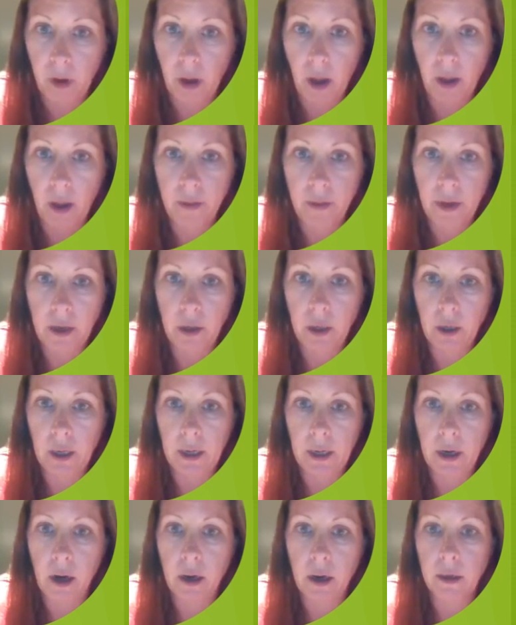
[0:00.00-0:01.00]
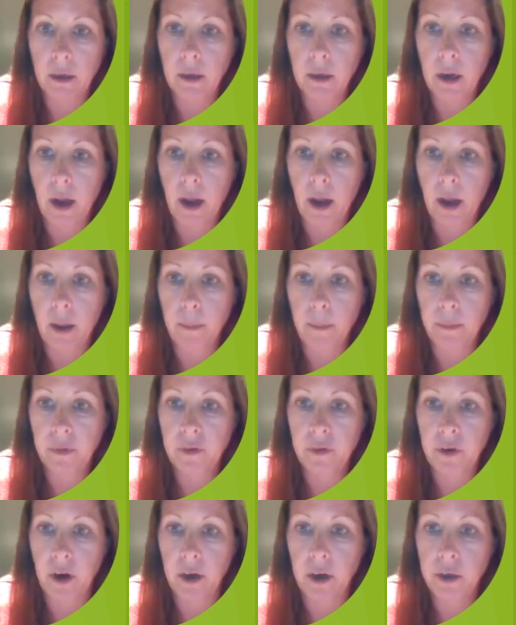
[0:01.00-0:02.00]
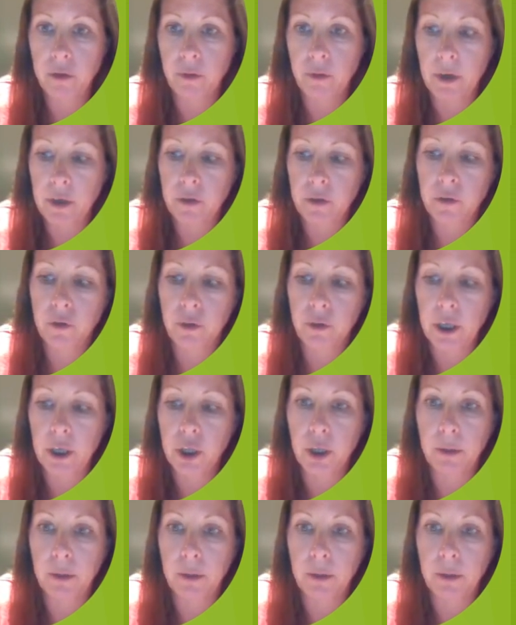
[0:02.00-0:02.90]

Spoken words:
And then you click on start registration.